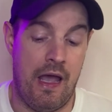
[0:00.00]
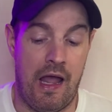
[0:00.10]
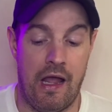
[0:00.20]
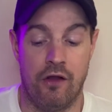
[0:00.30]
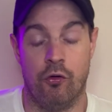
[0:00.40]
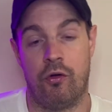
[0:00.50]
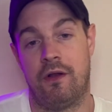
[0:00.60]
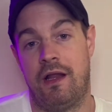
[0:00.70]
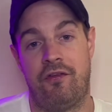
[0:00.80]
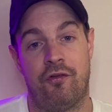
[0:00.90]
And look,
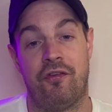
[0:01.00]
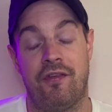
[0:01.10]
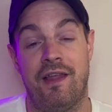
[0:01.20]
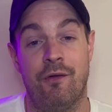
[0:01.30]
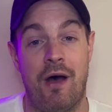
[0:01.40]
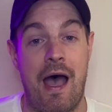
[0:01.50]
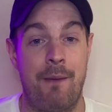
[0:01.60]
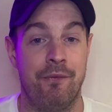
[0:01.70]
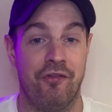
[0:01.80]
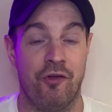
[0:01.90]
let's just see what
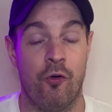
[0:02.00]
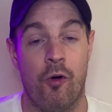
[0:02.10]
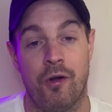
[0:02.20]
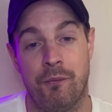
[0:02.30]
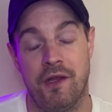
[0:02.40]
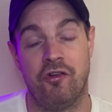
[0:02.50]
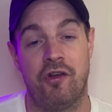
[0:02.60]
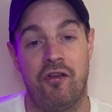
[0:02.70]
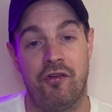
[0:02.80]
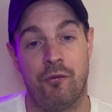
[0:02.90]
happens in court. It'd be
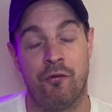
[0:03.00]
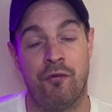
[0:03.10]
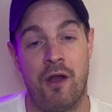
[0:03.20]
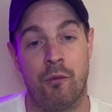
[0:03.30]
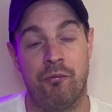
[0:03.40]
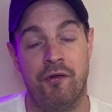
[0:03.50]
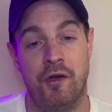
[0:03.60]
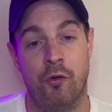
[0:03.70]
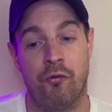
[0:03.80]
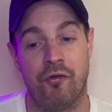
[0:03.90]
interesting with the follow-up
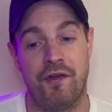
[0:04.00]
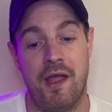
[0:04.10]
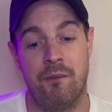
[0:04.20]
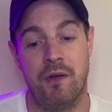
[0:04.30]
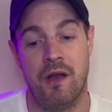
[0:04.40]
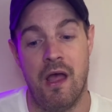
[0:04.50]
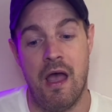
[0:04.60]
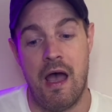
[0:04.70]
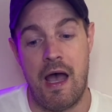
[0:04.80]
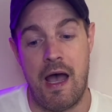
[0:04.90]
video for Damon.
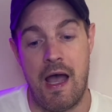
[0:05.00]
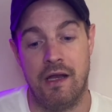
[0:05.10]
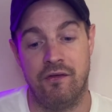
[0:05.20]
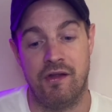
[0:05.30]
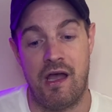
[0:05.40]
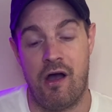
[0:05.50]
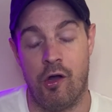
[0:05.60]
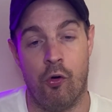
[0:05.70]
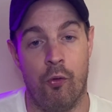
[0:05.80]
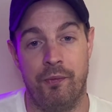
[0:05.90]
And
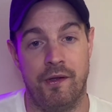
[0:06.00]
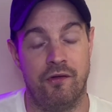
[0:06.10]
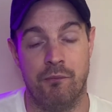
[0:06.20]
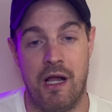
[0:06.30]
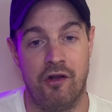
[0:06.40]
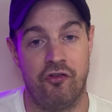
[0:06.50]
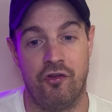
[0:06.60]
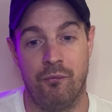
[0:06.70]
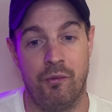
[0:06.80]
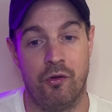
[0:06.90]
I hope he
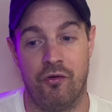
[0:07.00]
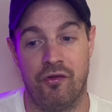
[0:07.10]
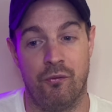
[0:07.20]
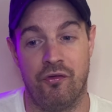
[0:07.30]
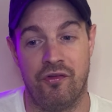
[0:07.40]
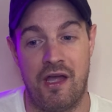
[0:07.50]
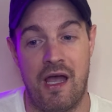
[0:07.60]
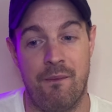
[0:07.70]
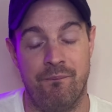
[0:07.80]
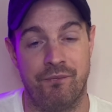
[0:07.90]
demolished him, because it was
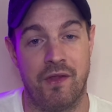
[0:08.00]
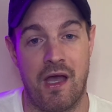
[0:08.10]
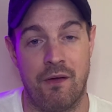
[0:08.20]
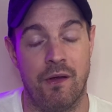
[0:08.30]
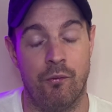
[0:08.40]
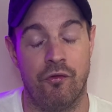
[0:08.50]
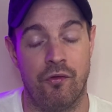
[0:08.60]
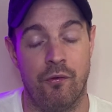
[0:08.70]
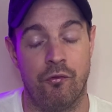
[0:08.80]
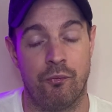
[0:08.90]

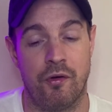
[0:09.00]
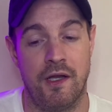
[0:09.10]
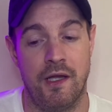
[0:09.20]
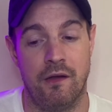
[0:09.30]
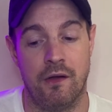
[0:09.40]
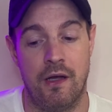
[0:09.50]
pretty